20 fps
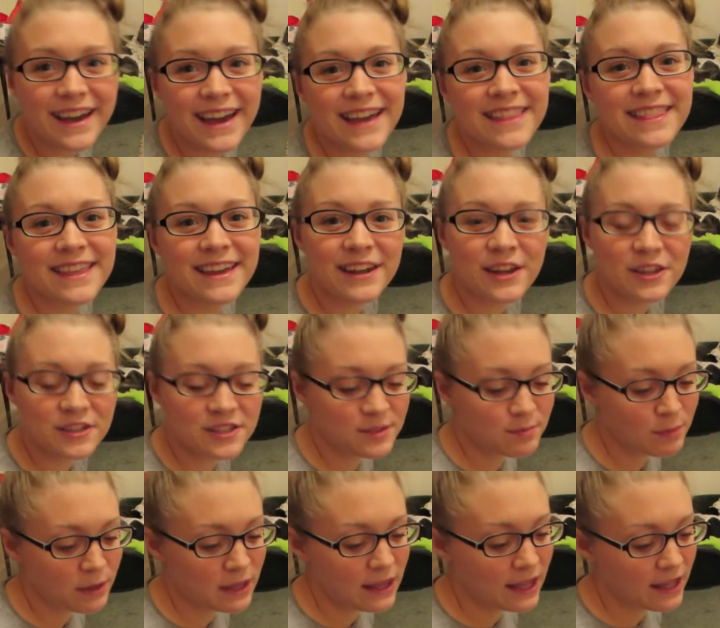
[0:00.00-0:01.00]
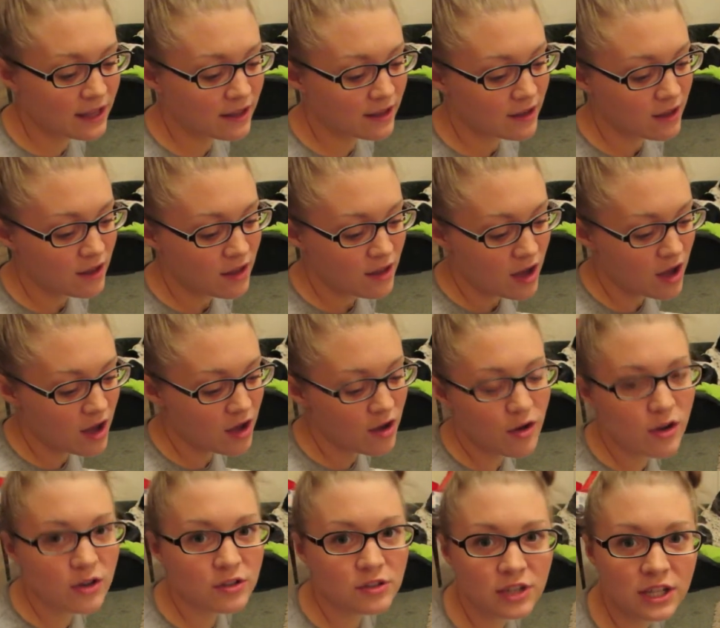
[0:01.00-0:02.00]
And then I'll just be like, oh,
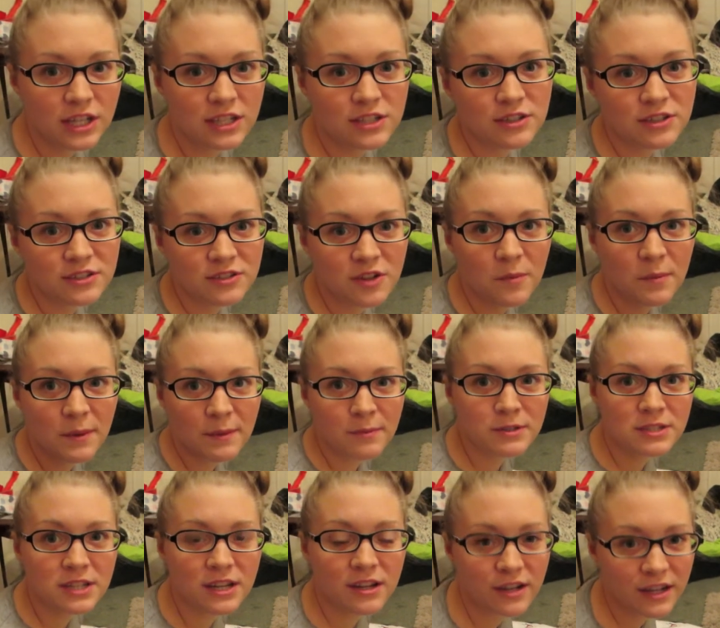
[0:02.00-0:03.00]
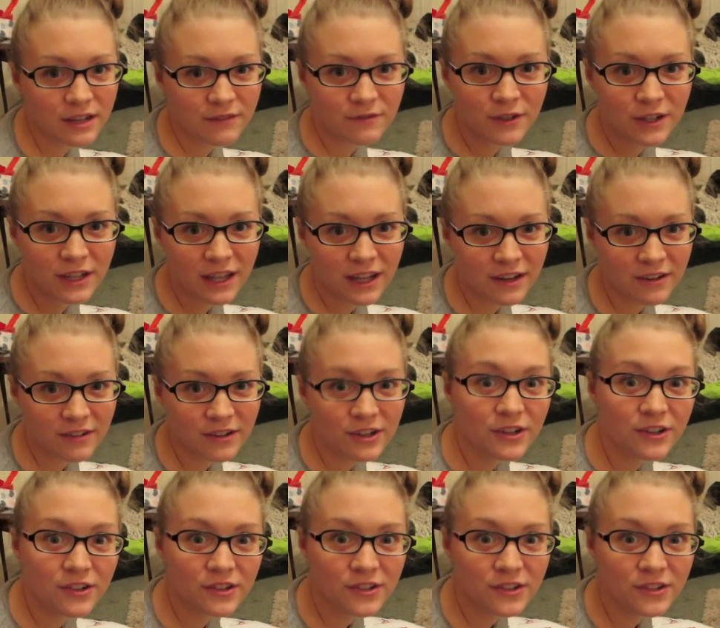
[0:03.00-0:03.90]
I'll trade you a salt pepper shaker head for a kangaroo.